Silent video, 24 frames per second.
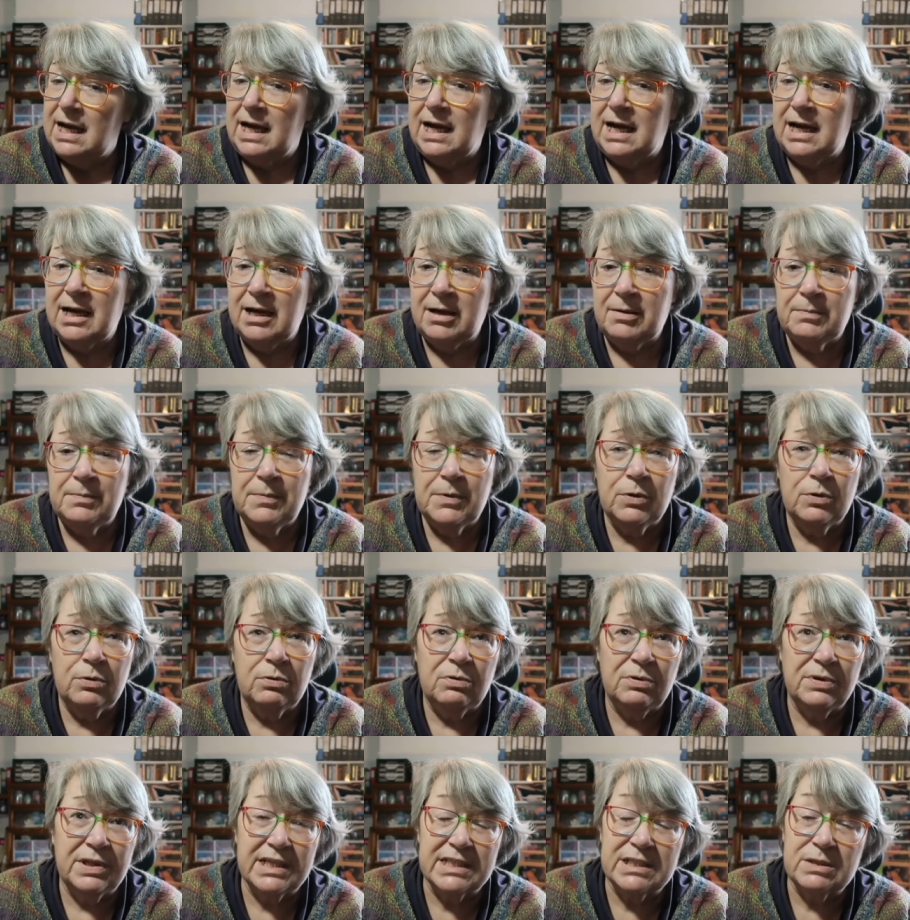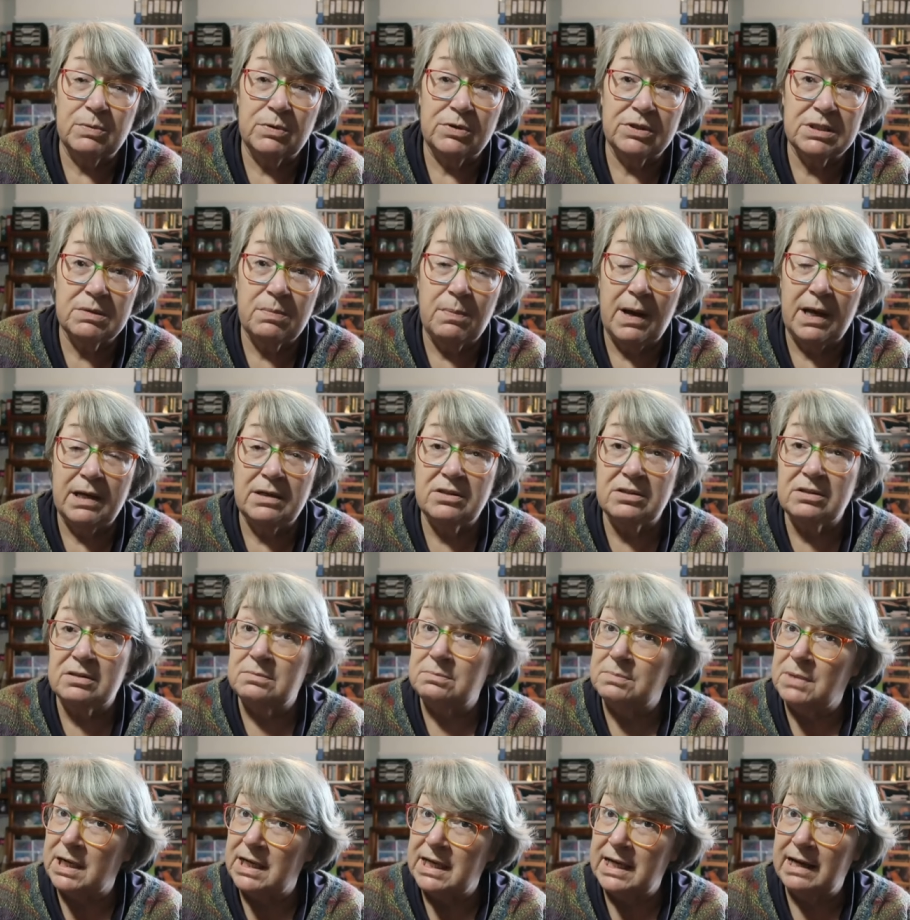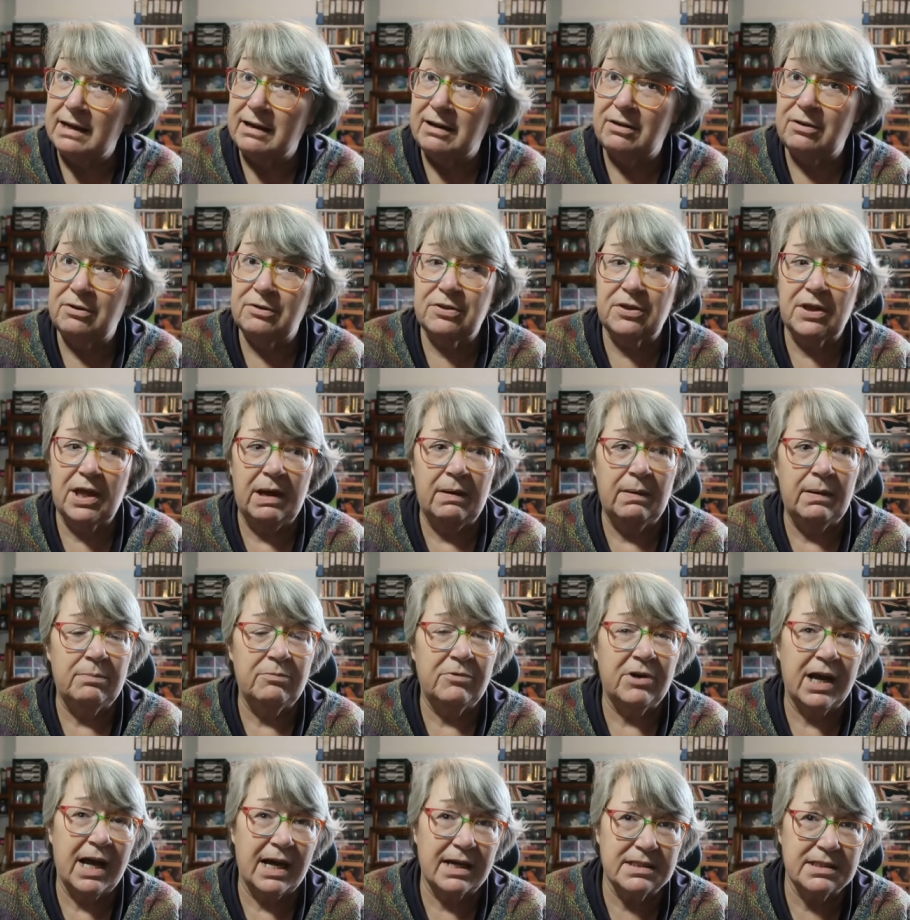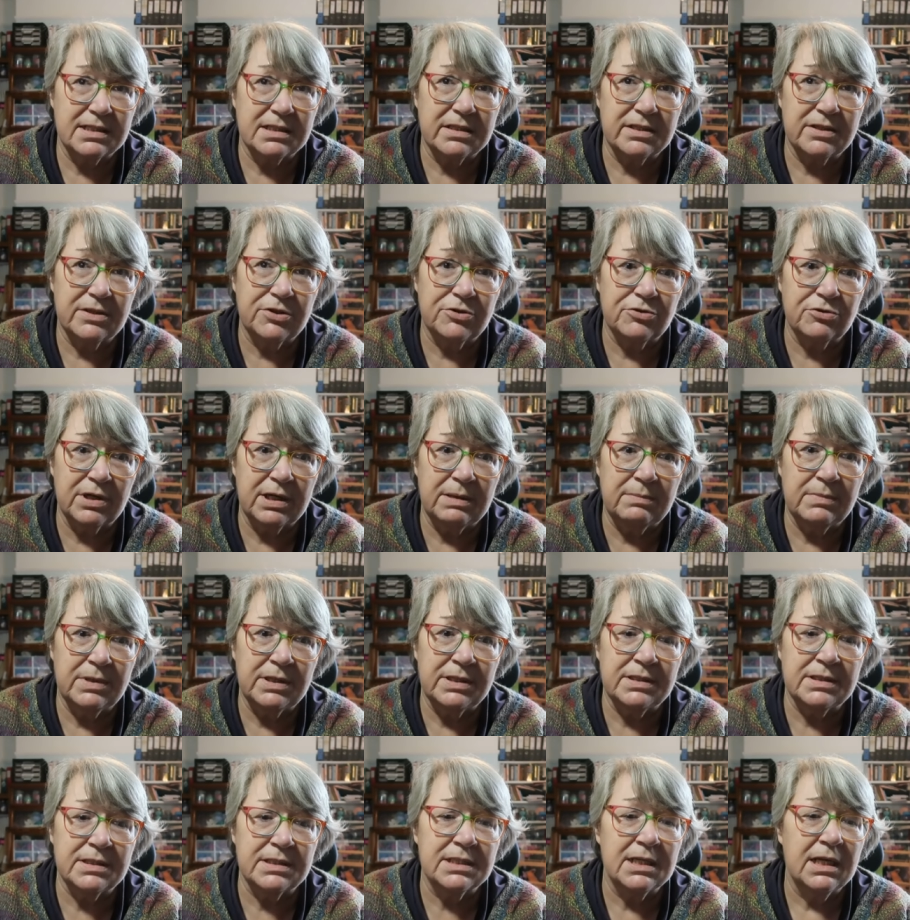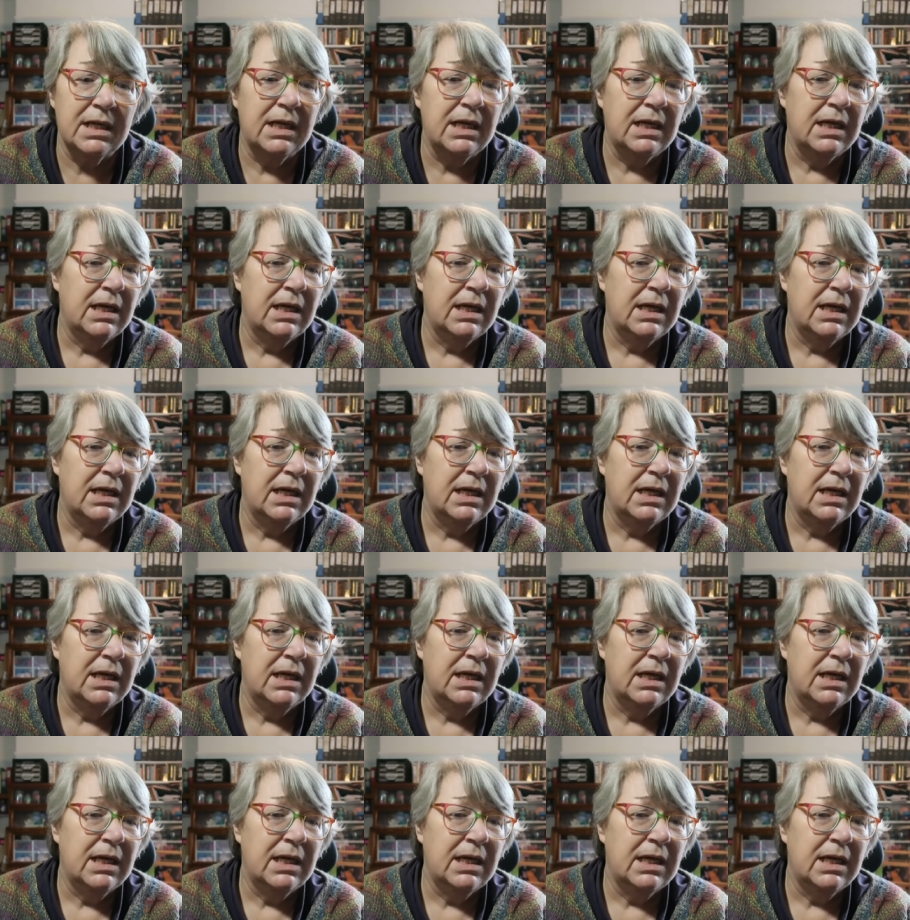All this will depend on my health, how I'm reacting to the treatment,